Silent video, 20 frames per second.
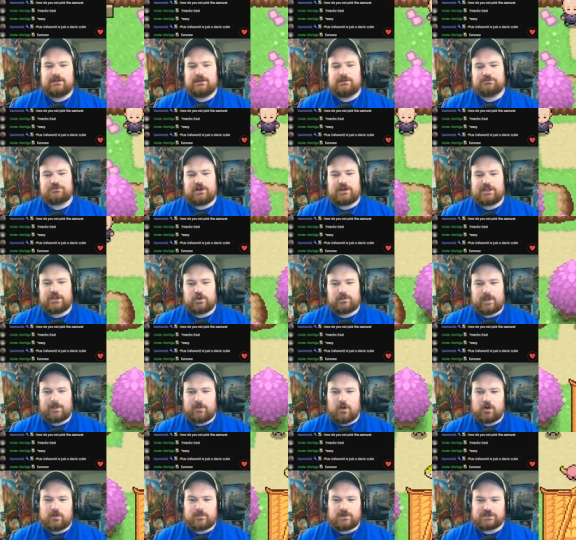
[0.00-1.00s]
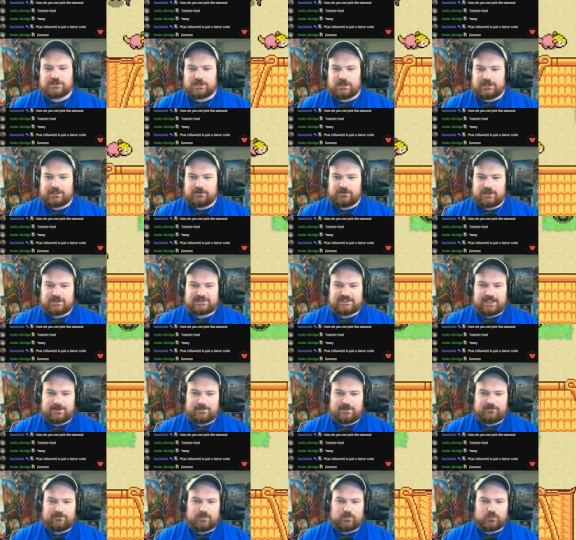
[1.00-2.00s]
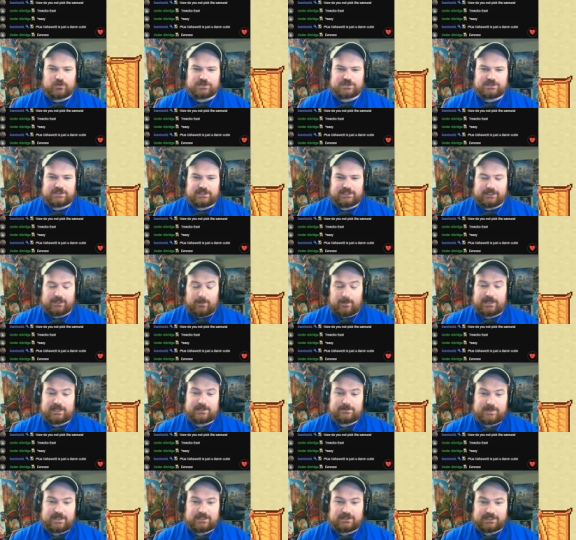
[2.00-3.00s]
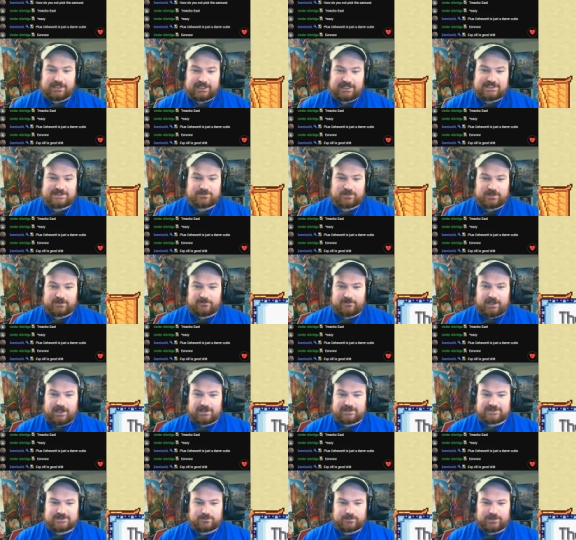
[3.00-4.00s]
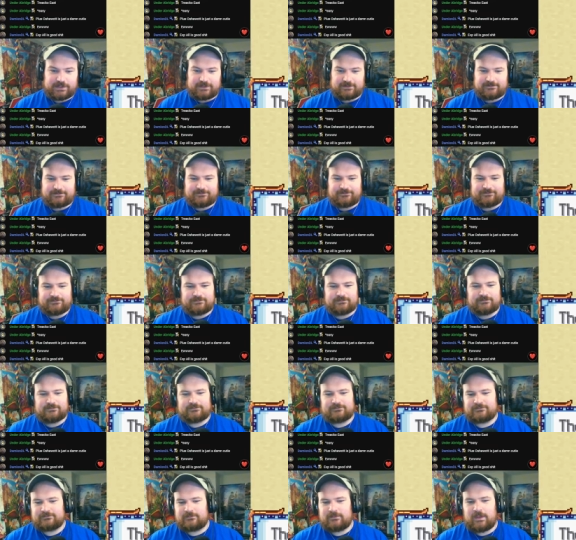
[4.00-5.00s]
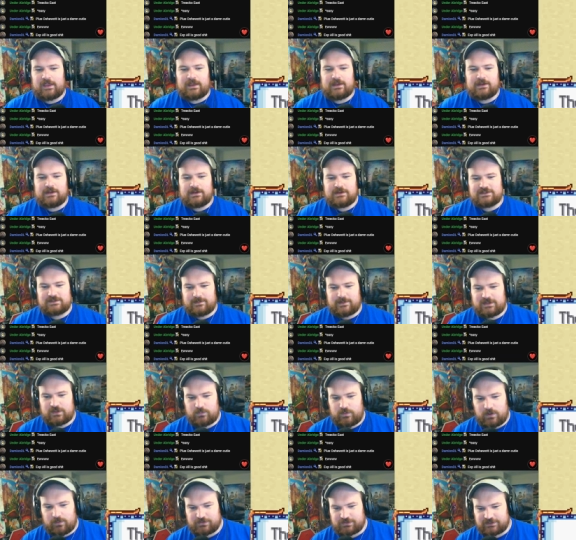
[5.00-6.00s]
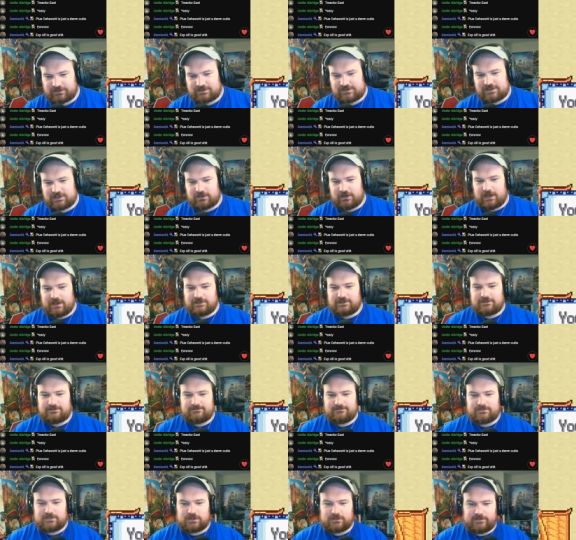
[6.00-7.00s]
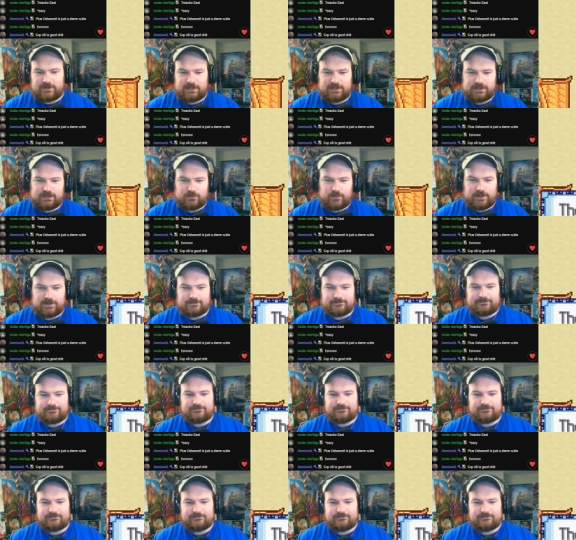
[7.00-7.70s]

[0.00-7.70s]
I'm trying to go on my Pokemon journey. You guys keep giving me more shit. I mean, admittedly, it is pretty fast, but... Something in the well. Would you like to stick your hand in? You can find anything in the well.